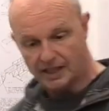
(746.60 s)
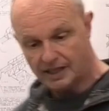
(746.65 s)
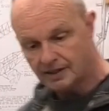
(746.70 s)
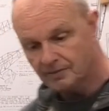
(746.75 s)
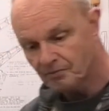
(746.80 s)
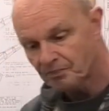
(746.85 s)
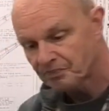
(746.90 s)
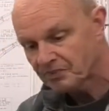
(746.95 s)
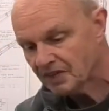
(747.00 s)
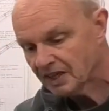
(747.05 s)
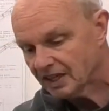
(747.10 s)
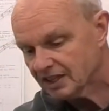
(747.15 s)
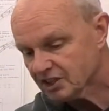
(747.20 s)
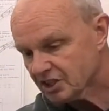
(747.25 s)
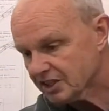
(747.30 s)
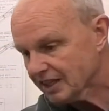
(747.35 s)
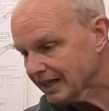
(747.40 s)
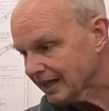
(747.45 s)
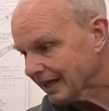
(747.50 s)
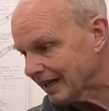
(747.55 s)
a, a
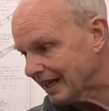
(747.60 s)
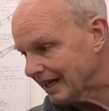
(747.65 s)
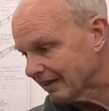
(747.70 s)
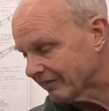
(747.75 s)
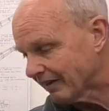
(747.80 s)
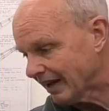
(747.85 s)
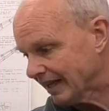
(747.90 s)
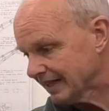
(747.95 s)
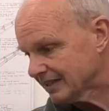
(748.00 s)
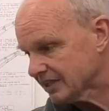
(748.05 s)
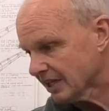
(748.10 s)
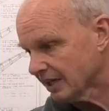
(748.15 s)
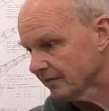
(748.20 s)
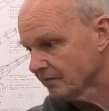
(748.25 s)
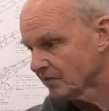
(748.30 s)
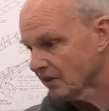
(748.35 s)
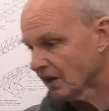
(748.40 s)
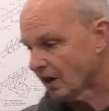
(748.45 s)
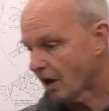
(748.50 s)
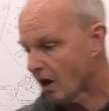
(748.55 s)
single elevator
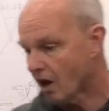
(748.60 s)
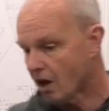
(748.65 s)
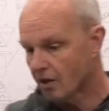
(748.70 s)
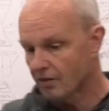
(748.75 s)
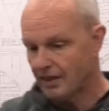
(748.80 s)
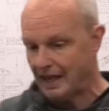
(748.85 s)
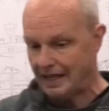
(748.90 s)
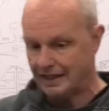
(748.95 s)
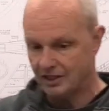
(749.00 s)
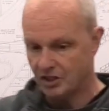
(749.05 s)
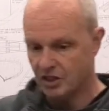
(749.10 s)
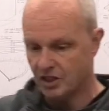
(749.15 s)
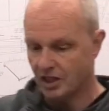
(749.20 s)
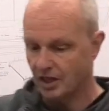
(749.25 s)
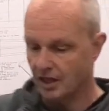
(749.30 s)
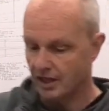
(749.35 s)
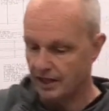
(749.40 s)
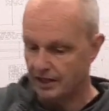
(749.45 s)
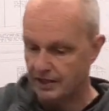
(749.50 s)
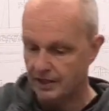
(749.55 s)
on that
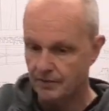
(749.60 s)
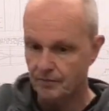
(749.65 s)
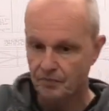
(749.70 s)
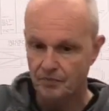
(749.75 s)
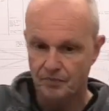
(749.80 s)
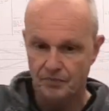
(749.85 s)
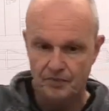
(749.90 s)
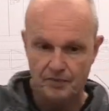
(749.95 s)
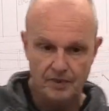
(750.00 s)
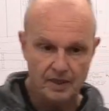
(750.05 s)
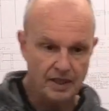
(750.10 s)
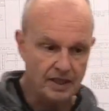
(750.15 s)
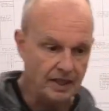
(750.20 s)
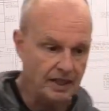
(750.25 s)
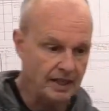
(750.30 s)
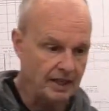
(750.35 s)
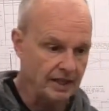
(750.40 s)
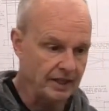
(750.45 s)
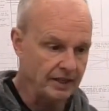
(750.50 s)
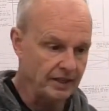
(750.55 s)
side.
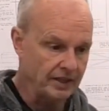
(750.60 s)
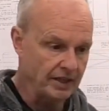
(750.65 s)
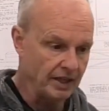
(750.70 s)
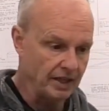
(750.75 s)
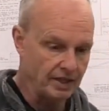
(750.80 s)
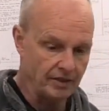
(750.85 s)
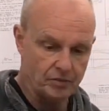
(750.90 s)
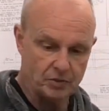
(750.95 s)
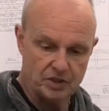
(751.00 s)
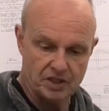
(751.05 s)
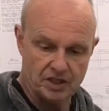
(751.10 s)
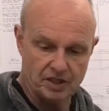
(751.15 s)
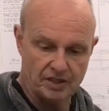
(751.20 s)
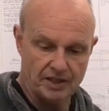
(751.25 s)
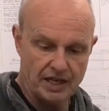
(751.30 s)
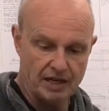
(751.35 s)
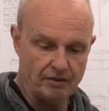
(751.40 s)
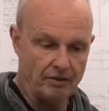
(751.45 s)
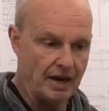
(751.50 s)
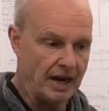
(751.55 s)
And uh, if we
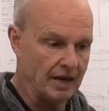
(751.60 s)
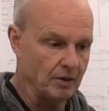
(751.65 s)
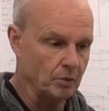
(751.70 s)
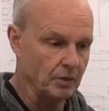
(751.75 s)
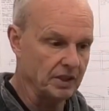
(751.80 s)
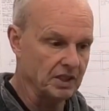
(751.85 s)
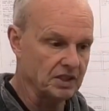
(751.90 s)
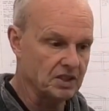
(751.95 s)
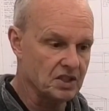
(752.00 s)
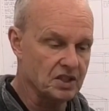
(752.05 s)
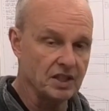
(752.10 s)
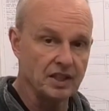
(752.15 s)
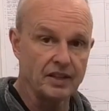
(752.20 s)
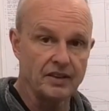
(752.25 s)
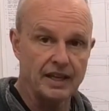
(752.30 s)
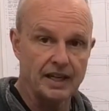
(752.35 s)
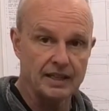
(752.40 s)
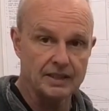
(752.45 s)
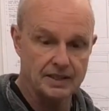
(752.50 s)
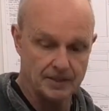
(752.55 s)
turn that around, we can see
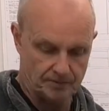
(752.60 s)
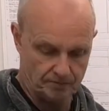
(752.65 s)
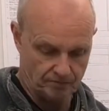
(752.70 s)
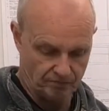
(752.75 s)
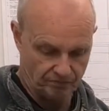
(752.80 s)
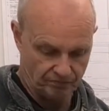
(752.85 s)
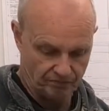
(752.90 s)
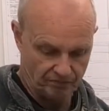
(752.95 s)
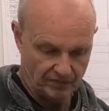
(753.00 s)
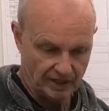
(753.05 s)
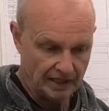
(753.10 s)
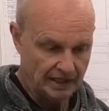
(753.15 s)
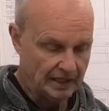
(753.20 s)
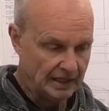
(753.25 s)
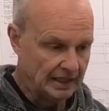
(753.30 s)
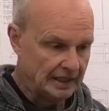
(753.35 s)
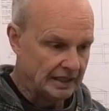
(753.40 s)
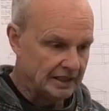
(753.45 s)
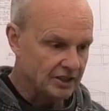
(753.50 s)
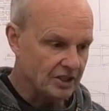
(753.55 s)
that.
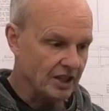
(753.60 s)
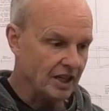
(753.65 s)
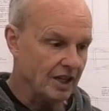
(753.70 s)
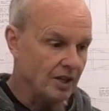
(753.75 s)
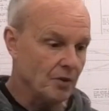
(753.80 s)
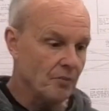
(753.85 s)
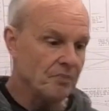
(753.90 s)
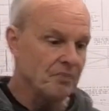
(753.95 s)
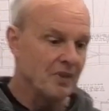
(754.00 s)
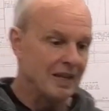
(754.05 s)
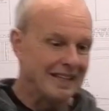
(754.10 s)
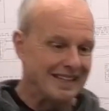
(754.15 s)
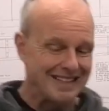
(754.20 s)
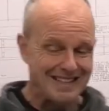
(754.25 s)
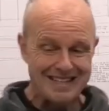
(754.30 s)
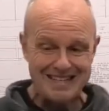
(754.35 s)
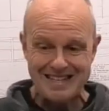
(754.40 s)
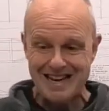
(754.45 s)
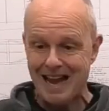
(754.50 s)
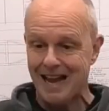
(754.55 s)
So
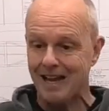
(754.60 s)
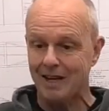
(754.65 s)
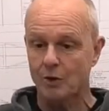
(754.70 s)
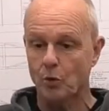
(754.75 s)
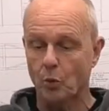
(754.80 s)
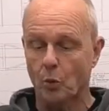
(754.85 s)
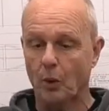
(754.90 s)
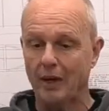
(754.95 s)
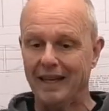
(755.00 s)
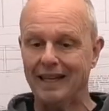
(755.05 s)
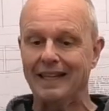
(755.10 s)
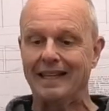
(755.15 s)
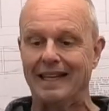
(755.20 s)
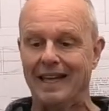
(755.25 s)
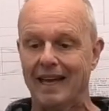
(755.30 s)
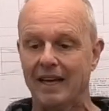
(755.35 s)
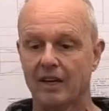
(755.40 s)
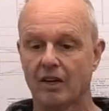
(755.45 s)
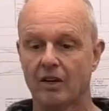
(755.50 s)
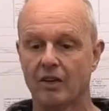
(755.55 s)
now we can
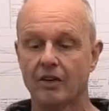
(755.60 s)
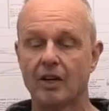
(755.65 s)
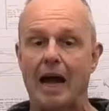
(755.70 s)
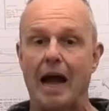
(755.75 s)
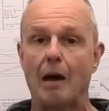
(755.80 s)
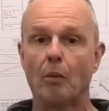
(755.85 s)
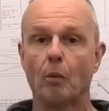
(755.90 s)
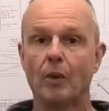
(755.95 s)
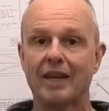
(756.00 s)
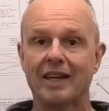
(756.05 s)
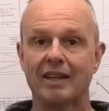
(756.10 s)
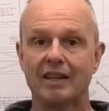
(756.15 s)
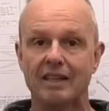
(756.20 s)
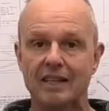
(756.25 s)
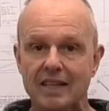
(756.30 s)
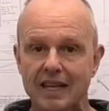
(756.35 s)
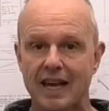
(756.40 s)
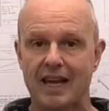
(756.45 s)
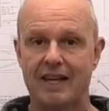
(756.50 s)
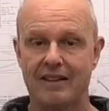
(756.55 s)
get on and we
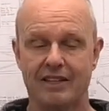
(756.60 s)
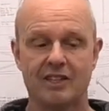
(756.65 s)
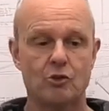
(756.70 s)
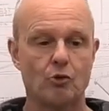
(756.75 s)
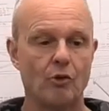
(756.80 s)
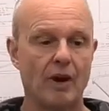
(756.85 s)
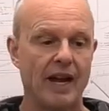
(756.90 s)
can get this